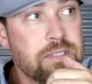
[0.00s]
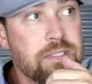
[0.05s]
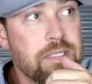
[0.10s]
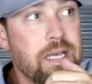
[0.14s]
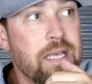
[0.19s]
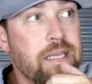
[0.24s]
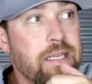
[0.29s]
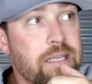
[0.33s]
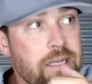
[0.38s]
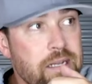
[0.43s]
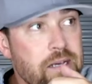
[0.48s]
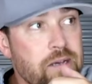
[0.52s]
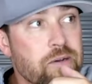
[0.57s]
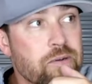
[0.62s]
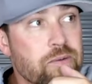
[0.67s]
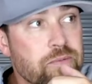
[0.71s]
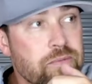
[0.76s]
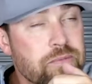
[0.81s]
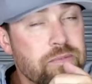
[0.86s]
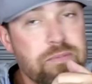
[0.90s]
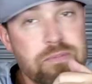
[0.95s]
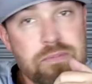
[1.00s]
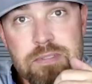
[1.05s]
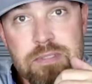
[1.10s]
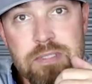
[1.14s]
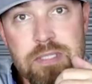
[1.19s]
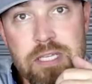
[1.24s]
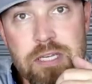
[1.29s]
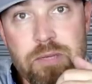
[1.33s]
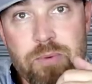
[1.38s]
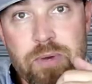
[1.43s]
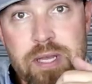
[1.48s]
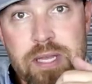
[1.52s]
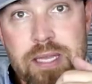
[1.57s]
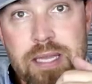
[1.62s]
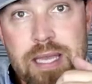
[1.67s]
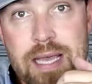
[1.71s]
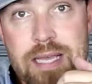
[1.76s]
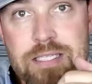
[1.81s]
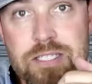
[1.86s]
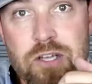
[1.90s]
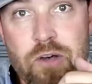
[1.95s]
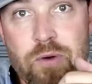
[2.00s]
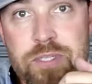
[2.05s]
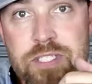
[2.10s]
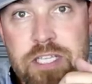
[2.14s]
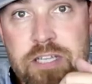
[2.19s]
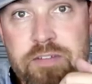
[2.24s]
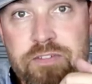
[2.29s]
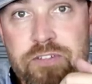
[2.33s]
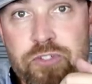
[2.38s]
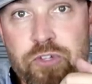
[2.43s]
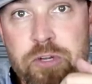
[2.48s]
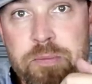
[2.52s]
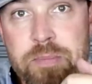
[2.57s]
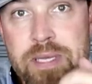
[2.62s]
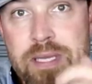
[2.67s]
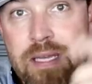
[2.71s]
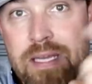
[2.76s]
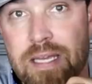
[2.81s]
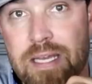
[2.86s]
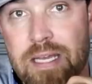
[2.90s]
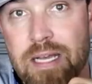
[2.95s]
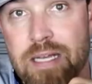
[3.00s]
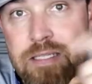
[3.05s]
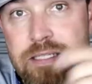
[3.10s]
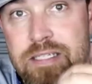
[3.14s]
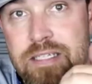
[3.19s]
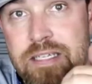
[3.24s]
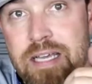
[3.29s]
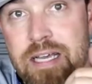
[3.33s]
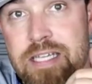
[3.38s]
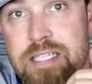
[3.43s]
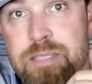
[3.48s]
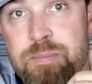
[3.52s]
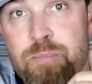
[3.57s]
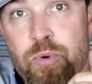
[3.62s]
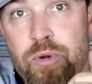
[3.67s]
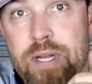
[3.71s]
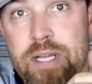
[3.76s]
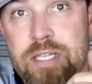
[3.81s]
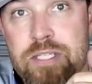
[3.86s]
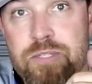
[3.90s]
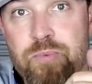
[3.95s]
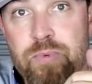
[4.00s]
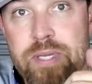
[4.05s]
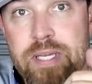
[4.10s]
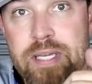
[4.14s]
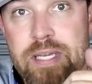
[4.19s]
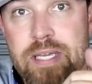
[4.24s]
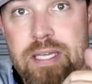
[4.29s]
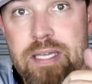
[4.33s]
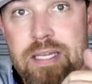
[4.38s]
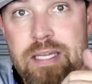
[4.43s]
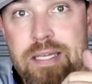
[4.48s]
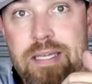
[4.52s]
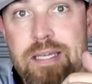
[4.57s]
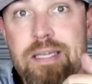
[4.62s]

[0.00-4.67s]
Now you know. Anyway, as always, thank you for joining me. I'll see you guys some more next week.